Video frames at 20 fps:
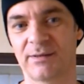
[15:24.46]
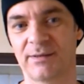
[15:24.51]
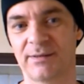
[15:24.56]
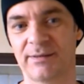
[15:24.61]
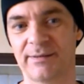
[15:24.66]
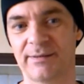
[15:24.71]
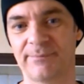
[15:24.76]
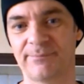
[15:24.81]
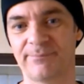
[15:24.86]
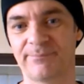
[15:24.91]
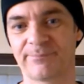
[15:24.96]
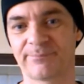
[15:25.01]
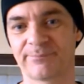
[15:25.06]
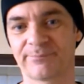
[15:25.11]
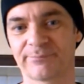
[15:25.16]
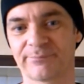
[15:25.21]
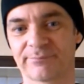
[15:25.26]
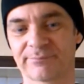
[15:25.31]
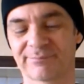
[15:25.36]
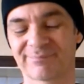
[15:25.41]
Um,
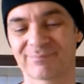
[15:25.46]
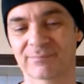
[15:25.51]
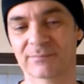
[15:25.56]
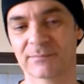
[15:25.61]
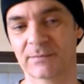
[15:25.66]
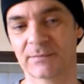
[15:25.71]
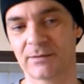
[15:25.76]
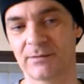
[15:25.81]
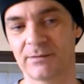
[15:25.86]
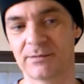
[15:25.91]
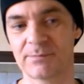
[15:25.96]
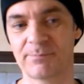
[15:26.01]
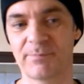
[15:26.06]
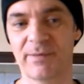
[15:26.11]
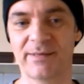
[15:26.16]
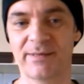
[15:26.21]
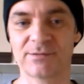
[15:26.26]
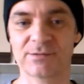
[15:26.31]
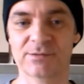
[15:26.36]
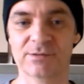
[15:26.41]
it
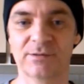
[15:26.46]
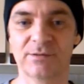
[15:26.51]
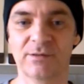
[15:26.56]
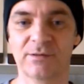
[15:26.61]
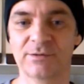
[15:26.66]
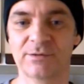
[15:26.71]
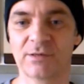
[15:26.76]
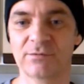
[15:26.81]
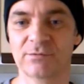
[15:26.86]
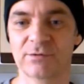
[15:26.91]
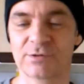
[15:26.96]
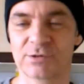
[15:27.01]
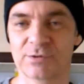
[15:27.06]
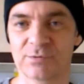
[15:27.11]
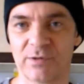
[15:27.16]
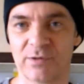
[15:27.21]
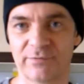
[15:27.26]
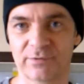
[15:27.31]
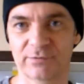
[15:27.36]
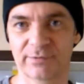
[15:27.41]
depends, I, I, don't like
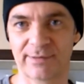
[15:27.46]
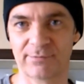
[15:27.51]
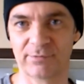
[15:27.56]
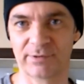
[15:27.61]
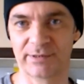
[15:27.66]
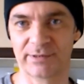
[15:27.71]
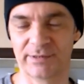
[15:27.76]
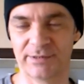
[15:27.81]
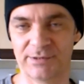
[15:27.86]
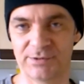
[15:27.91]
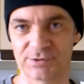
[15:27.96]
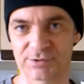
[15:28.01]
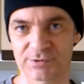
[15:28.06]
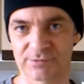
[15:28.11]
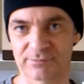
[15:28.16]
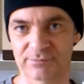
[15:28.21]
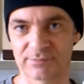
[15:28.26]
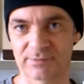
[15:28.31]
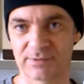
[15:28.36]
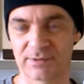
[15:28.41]
to overcrowd a
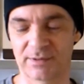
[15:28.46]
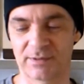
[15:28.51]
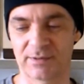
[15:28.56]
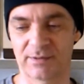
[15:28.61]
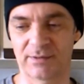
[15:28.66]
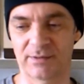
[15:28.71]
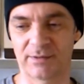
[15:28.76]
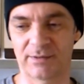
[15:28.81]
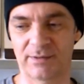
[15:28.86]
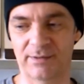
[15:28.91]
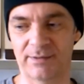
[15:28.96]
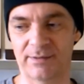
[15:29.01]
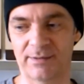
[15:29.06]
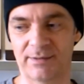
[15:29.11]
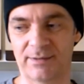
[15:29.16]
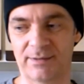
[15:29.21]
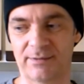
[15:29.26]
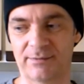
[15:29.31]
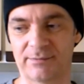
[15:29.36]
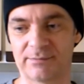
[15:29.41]
cage.
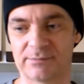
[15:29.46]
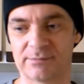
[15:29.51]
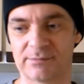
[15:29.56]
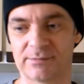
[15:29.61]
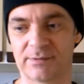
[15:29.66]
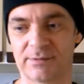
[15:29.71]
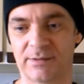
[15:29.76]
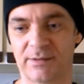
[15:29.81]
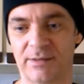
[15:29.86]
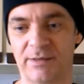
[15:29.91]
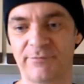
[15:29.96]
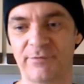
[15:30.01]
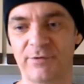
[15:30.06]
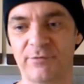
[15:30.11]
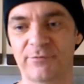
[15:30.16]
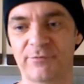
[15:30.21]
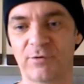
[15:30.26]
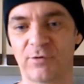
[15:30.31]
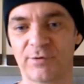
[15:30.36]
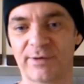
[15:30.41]
Uh, if
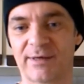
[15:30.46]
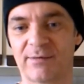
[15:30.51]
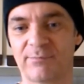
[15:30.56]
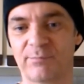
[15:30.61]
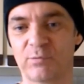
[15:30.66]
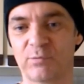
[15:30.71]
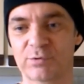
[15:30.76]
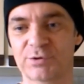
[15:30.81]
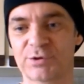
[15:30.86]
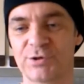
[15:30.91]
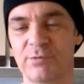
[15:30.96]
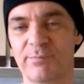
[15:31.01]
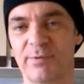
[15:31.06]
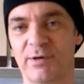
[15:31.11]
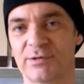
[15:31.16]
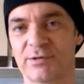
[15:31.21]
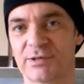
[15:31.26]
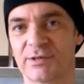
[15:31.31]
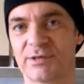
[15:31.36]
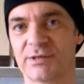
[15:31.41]
you've gone out and bought two
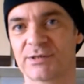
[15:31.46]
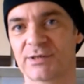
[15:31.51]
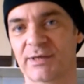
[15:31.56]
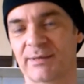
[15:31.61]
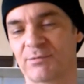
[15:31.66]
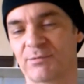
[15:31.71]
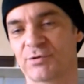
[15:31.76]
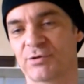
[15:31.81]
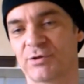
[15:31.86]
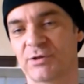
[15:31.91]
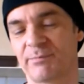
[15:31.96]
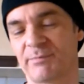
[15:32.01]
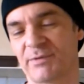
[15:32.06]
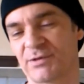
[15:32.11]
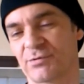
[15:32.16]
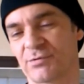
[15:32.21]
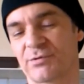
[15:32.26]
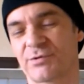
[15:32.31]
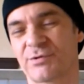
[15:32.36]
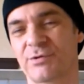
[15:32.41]
birds at the same time,
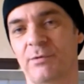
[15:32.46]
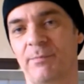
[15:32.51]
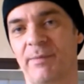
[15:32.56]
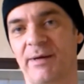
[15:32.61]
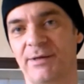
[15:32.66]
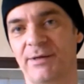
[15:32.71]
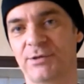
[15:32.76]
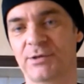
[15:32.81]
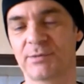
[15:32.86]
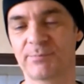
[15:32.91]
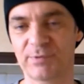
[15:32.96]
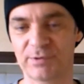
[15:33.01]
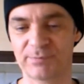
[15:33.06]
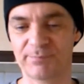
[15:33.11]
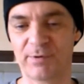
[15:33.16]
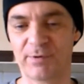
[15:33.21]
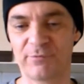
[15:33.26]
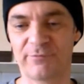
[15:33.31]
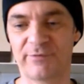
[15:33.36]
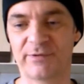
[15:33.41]
that's not too bad. You can put
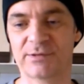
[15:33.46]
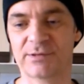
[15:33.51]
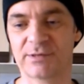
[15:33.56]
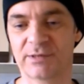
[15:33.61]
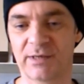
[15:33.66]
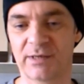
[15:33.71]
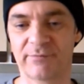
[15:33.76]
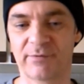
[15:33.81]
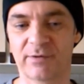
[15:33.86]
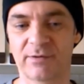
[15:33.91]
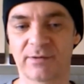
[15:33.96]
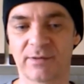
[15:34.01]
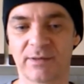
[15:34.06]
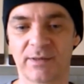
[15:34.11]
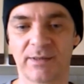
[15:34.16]
both in together.